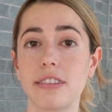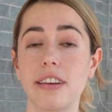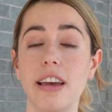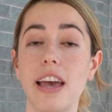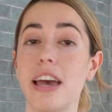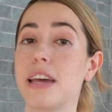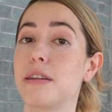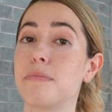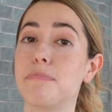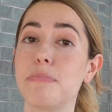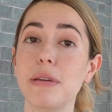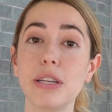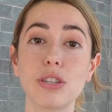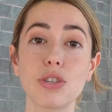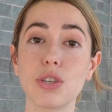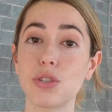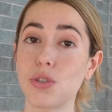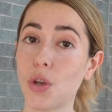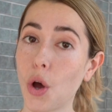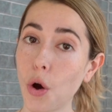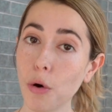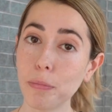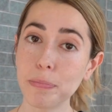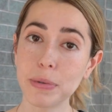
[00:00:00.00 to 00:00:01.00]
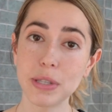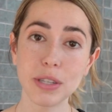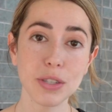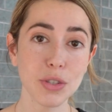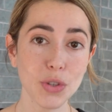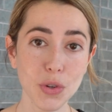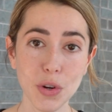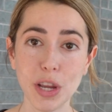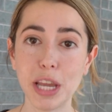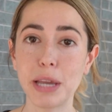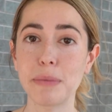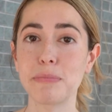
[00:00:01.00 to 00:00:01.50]
and Beach's hopes and
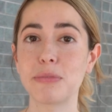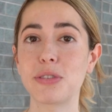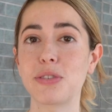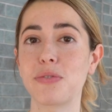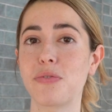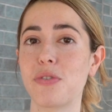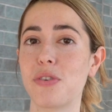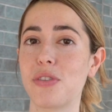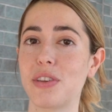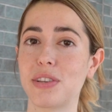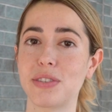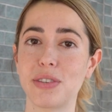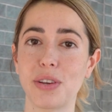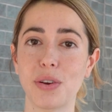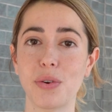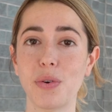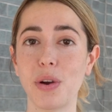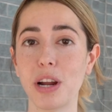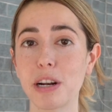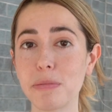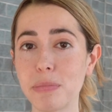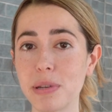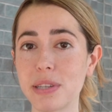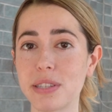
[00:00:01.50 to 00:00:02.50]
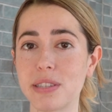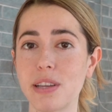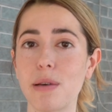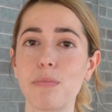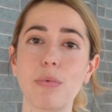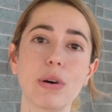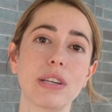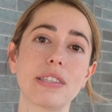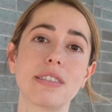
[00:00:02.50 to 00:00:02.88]
dreams for this incredible subway